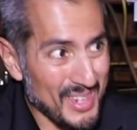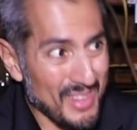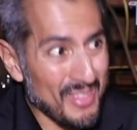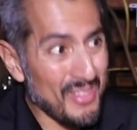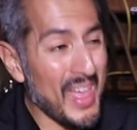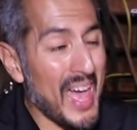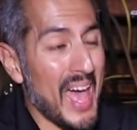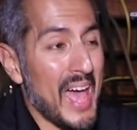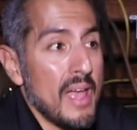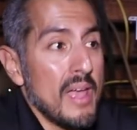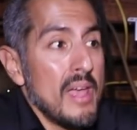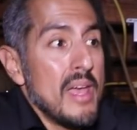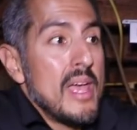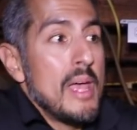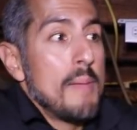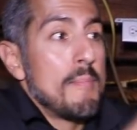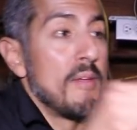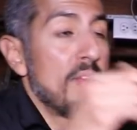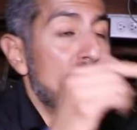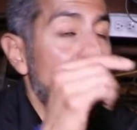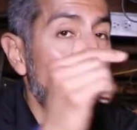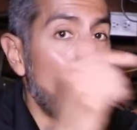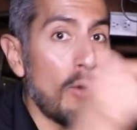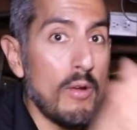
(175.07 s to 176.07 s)
that
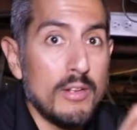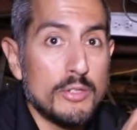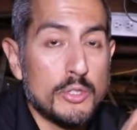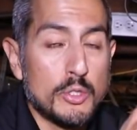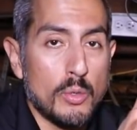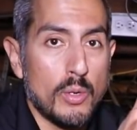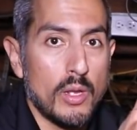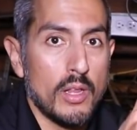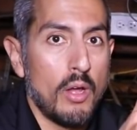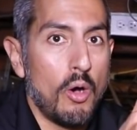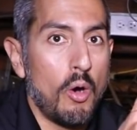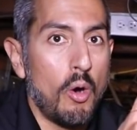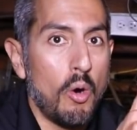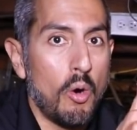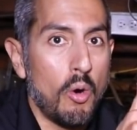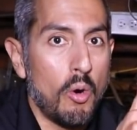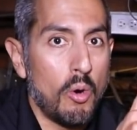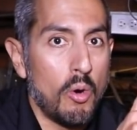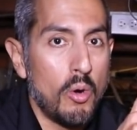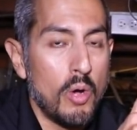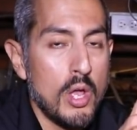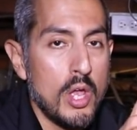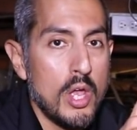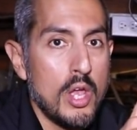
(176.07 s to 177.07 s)
before you drill a
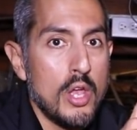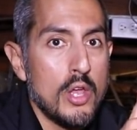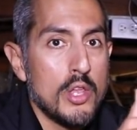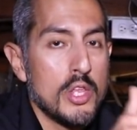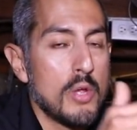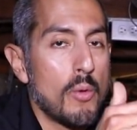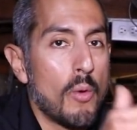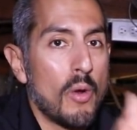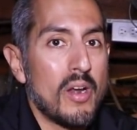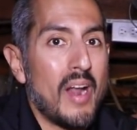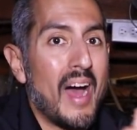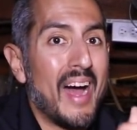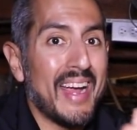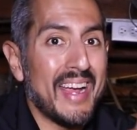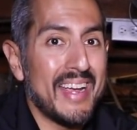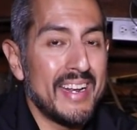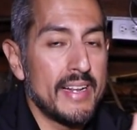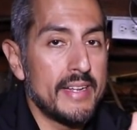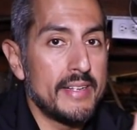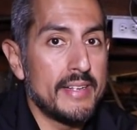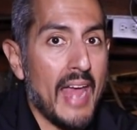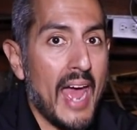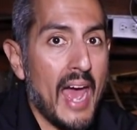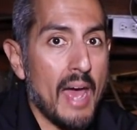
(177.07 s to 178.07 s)
hole, you are not
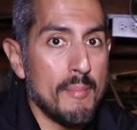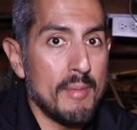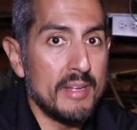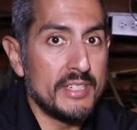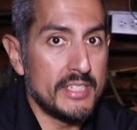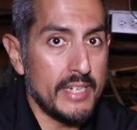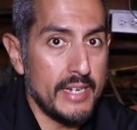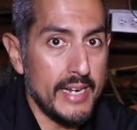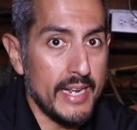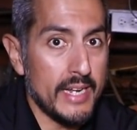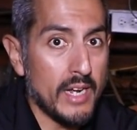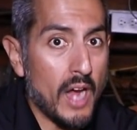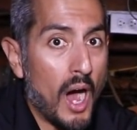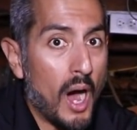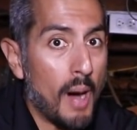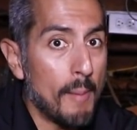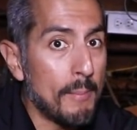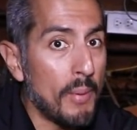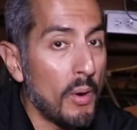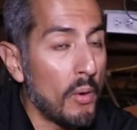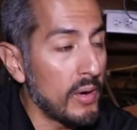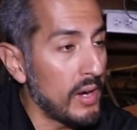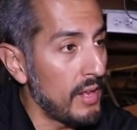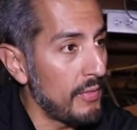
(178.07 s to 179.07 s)
gonna damage any
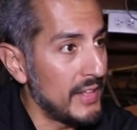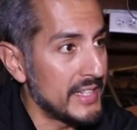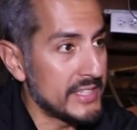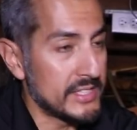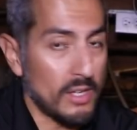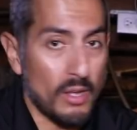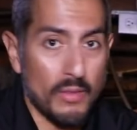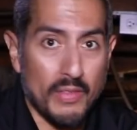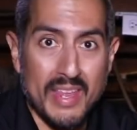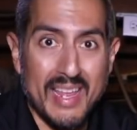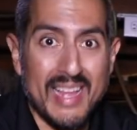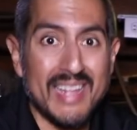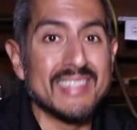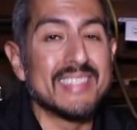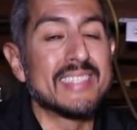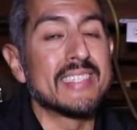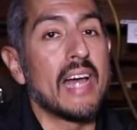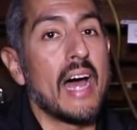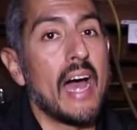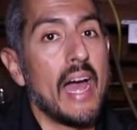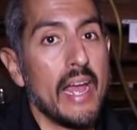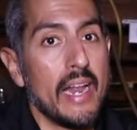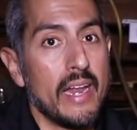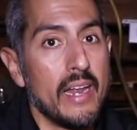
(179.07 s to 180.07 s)
component that's on the
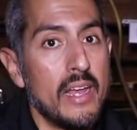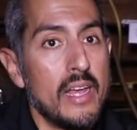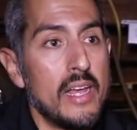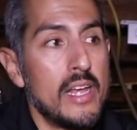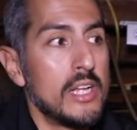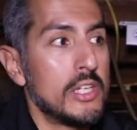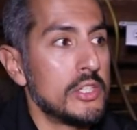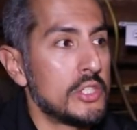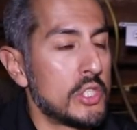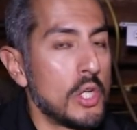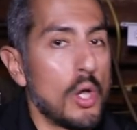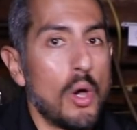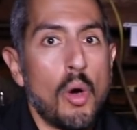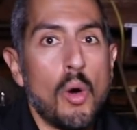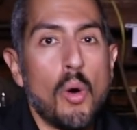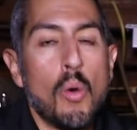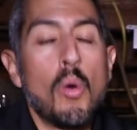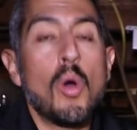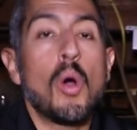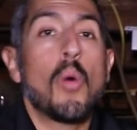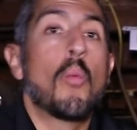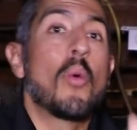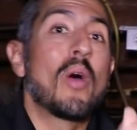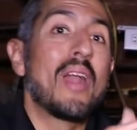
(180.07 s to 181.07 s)
inside.
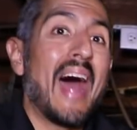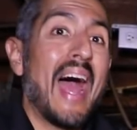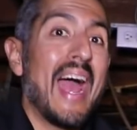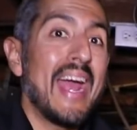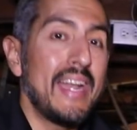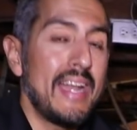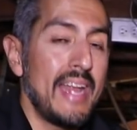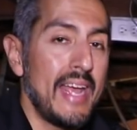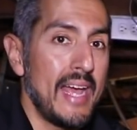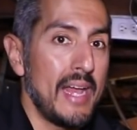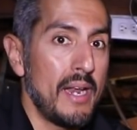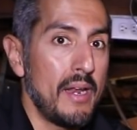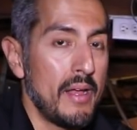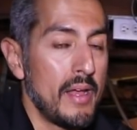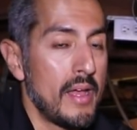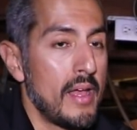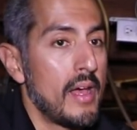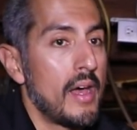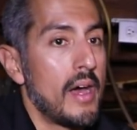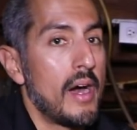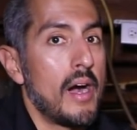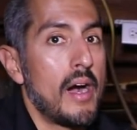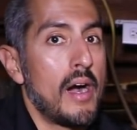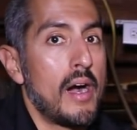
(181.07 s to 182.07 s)
So what I did
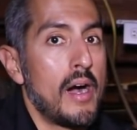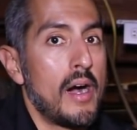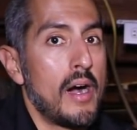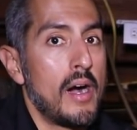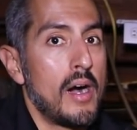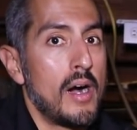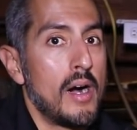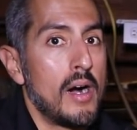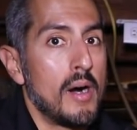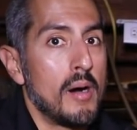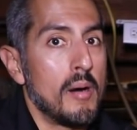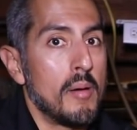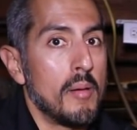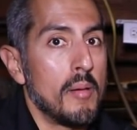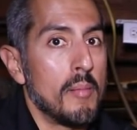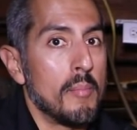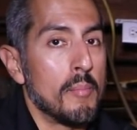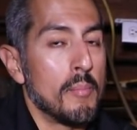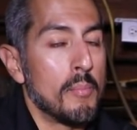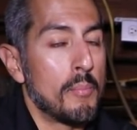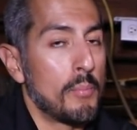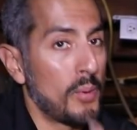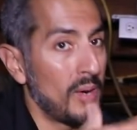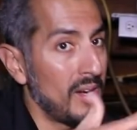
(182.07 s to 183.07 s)

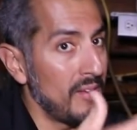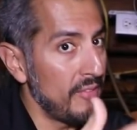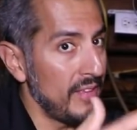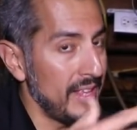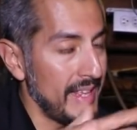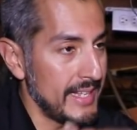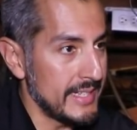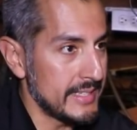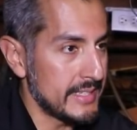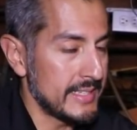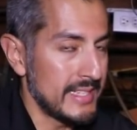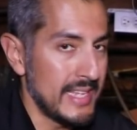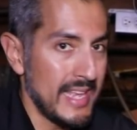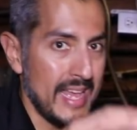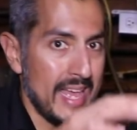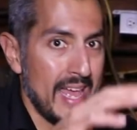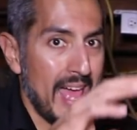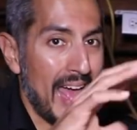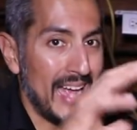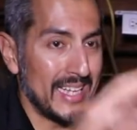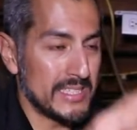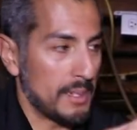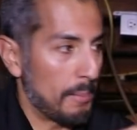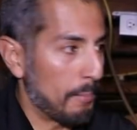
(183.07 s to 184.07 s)
um, previous
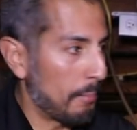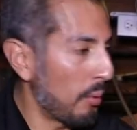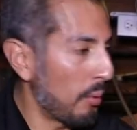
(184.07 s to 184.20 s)
as a